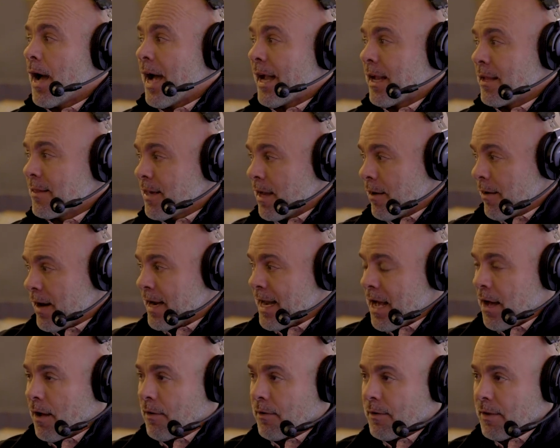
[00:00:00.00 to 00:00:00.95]
I can tell you right
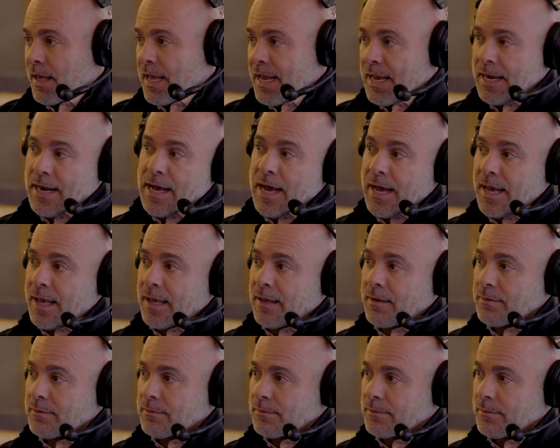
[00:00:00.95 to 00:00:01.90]
now, he and I,
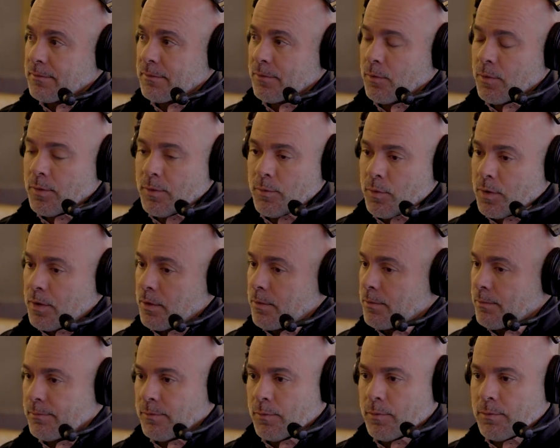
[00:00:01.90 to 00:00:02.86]
we're, we're,
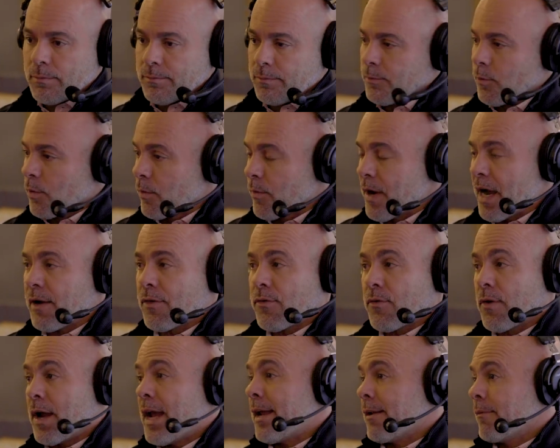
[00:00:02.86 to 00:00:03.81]
we're right as
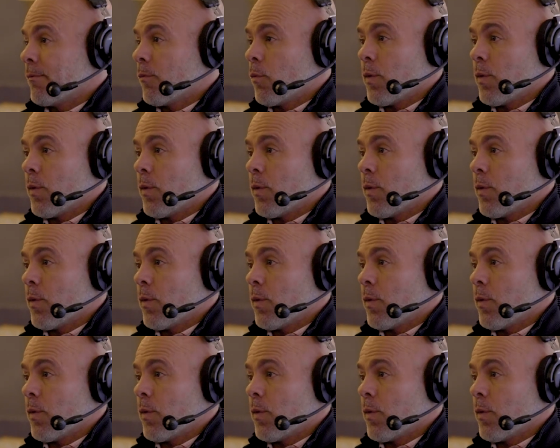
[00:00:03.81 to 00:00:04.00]
rain.